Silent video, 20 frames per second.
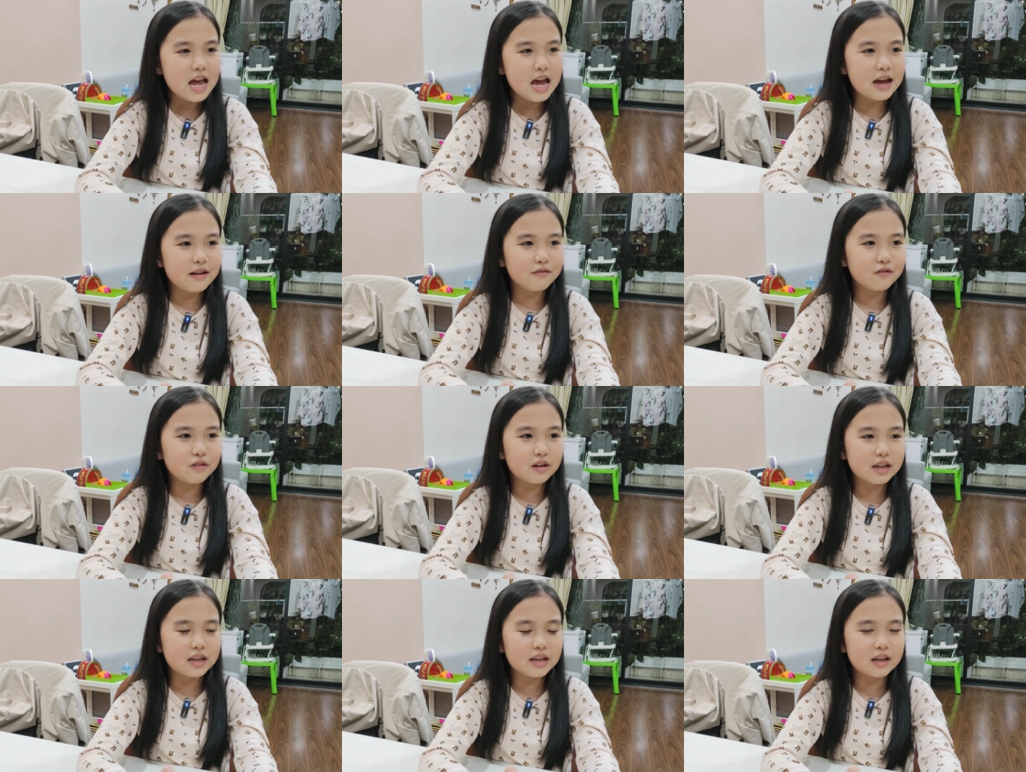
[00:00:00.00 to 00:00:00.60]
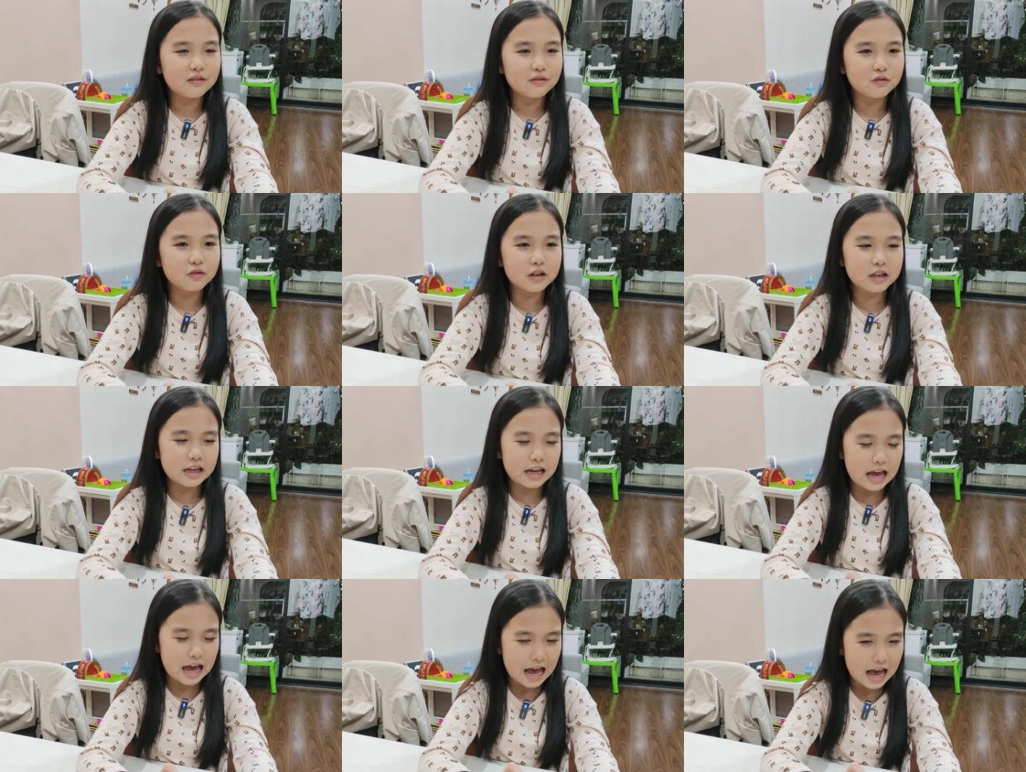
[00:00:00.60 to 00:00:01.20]
And if
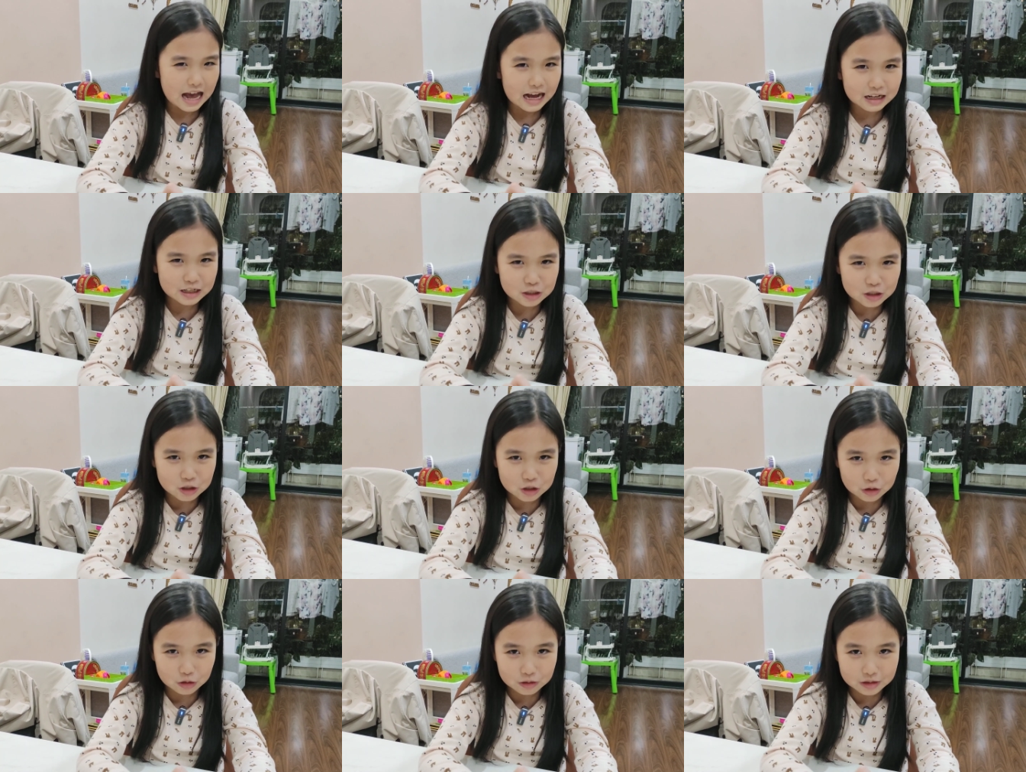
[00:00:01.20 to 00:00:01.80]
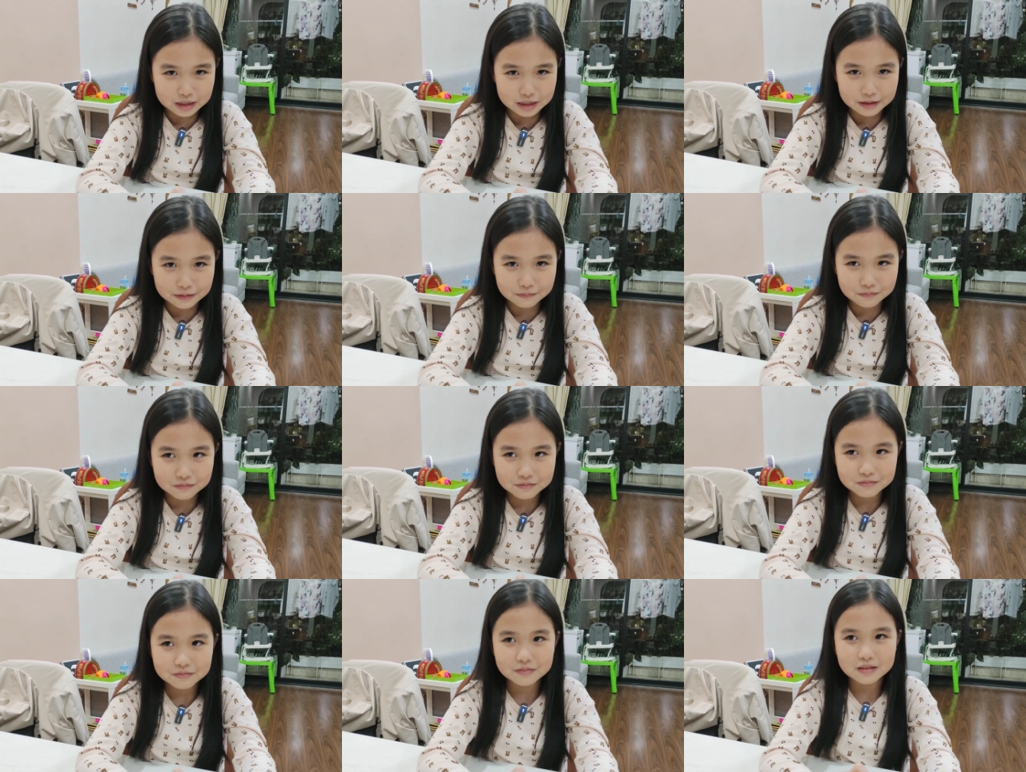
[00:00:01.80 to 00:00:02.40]
we actually
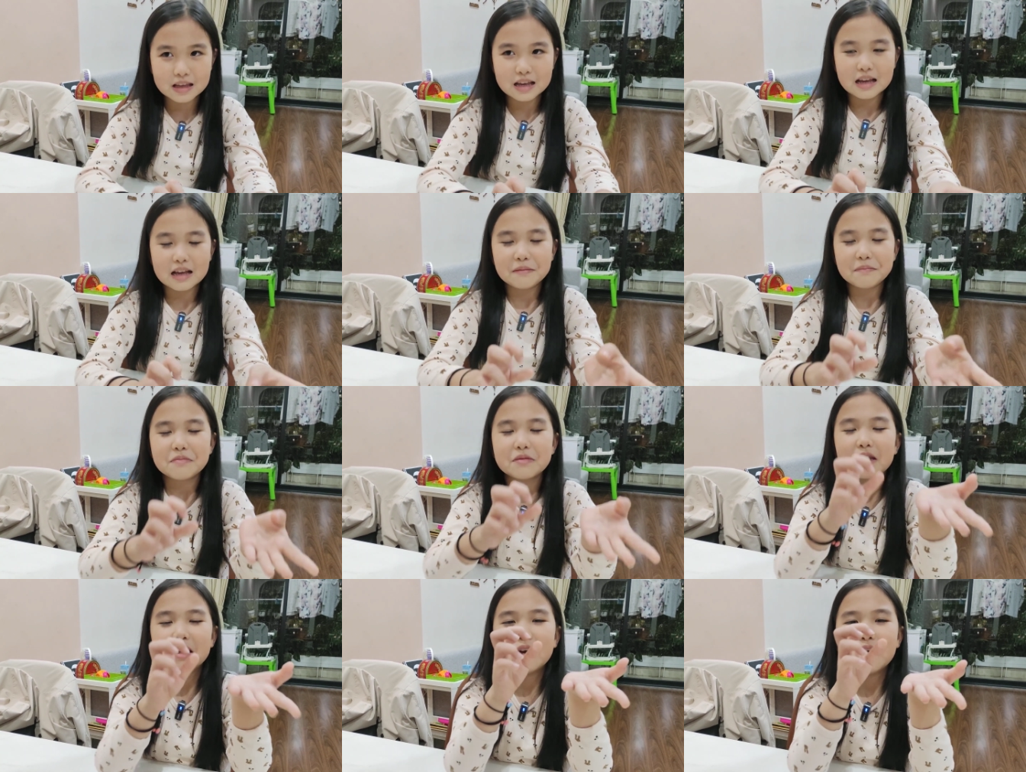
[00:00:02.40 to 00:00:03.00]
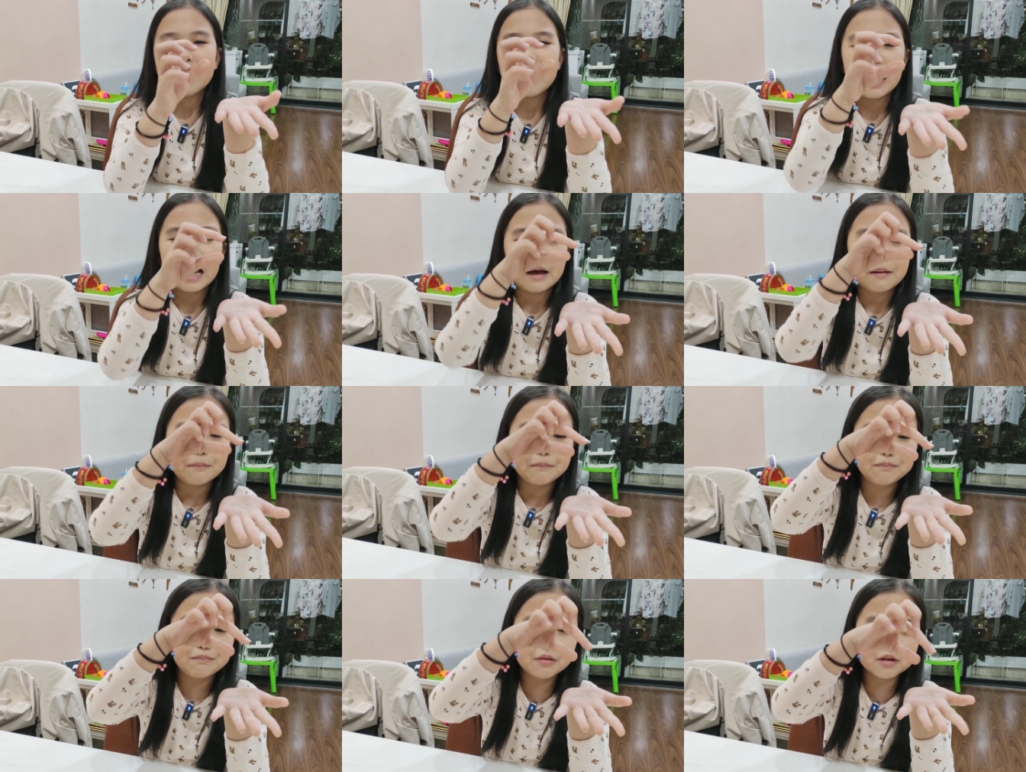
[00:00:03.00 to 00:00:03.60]

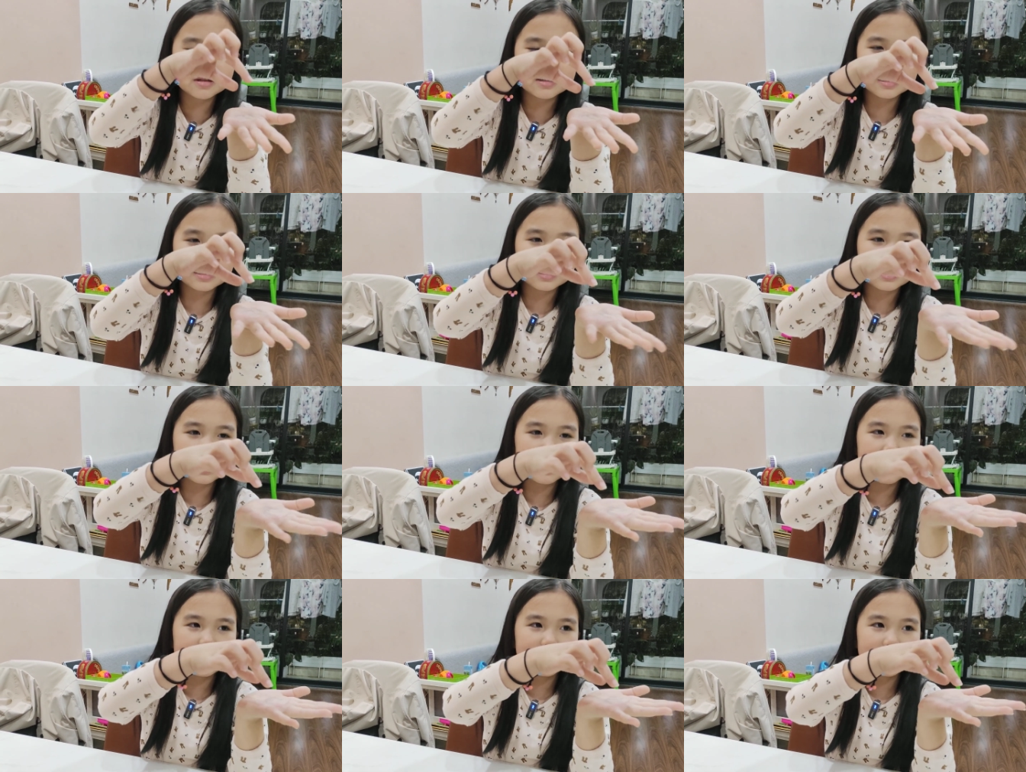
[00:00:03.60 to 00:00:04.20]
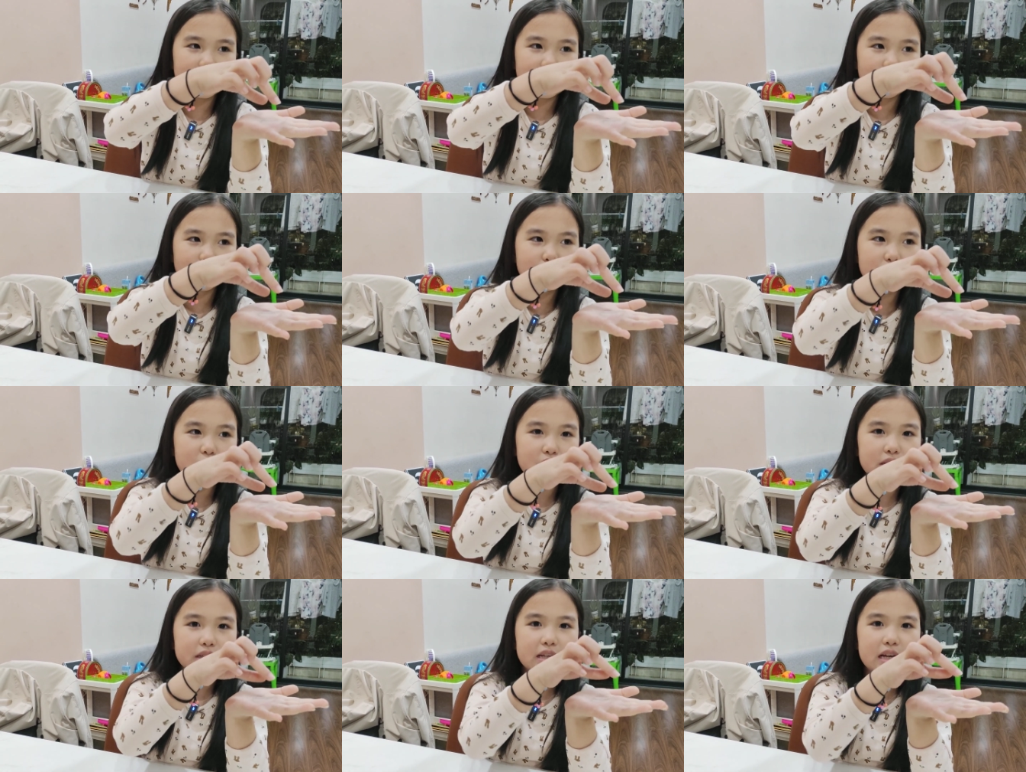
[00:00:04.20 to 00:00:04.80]
put it in the
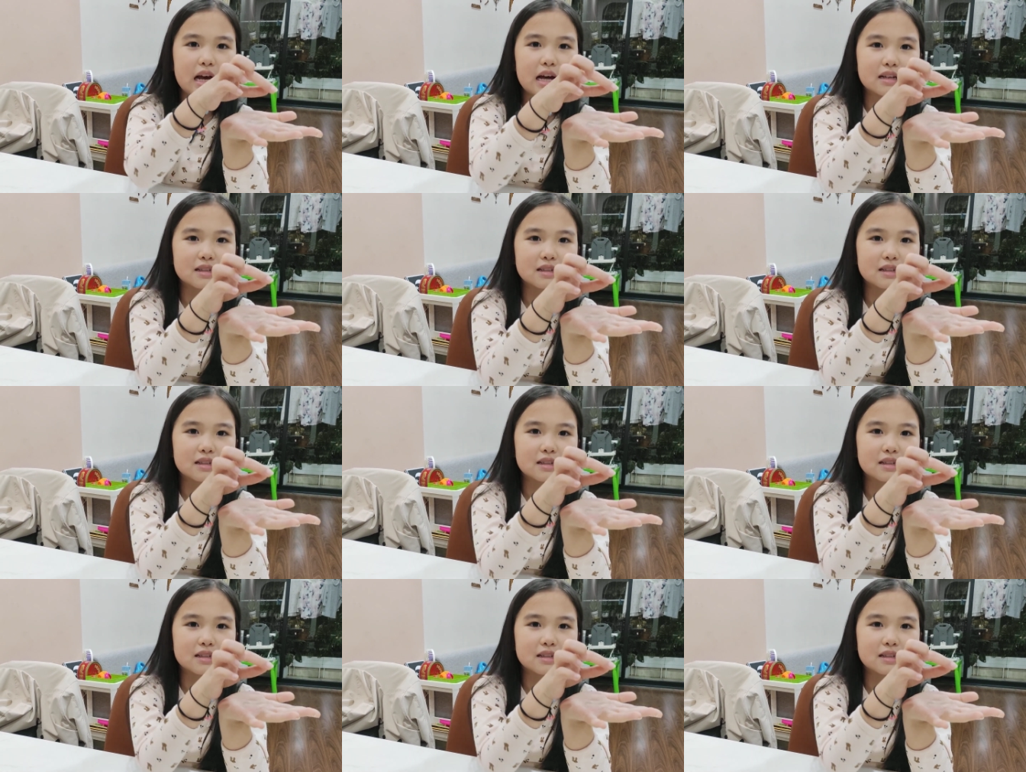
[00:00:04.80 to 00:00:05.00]
really